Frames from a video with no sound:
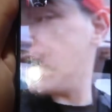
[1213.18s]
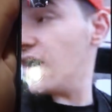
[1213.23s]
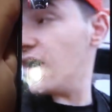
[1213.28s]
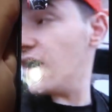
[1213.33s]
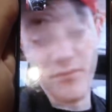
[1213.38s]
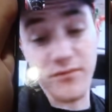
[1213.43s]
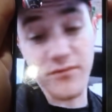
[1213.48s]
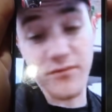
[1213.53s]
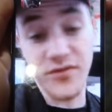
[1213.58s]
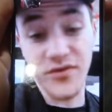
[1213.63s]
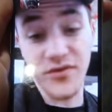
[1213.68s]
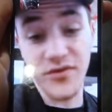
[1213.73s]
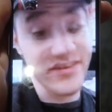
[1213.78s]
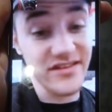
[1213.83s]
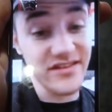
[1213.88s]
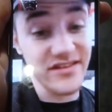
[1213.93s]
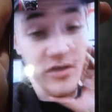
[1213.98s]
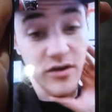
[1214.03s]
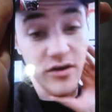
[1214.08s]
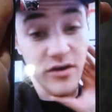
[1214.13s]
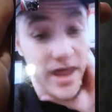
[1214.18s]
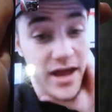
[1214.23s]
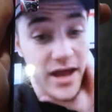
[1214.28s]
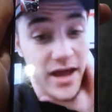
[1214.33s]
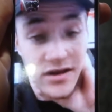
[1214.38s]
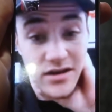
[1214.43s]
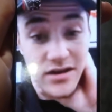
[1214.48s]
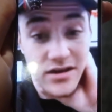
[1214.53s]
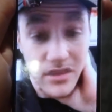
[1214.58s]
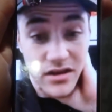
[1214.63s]
I'm freaked out,
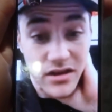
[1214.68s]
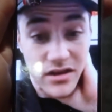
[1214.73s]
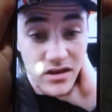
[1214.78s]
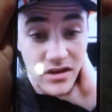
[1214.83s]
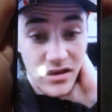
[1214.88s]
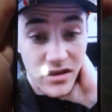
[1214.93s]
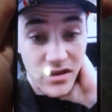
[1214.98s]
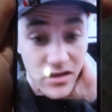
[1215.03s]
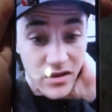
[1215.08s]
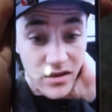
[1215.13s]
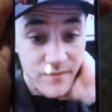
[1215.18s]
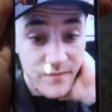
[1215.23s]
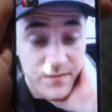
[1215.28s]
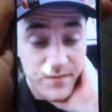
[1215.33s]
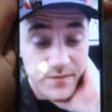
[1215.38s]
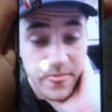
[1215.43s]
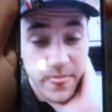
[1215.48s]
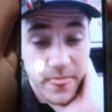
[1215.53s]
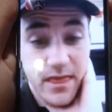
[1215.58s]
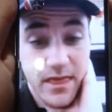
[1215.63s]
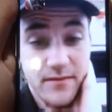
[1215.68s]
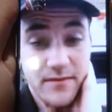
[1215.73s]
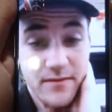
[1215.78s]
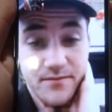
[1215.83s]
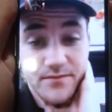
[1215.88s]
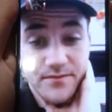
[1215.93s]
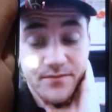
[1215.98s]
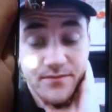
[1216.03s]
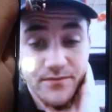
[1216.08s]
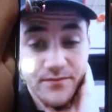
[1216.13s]
man. Dude, like, are you gonna come back
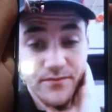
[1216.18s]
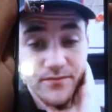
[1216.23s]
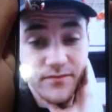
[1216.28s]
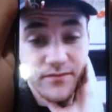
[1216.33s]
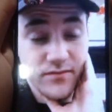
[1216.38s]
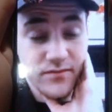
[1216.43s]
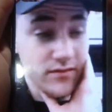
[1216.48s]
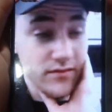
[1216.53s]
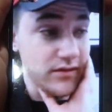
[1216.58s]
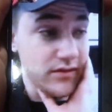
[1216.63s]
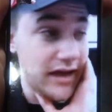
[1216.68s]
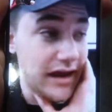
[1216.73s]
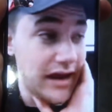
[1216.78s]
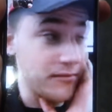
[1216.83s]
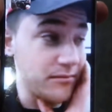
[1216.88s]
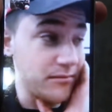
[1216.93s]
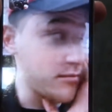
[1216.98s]
tonight? Yeah,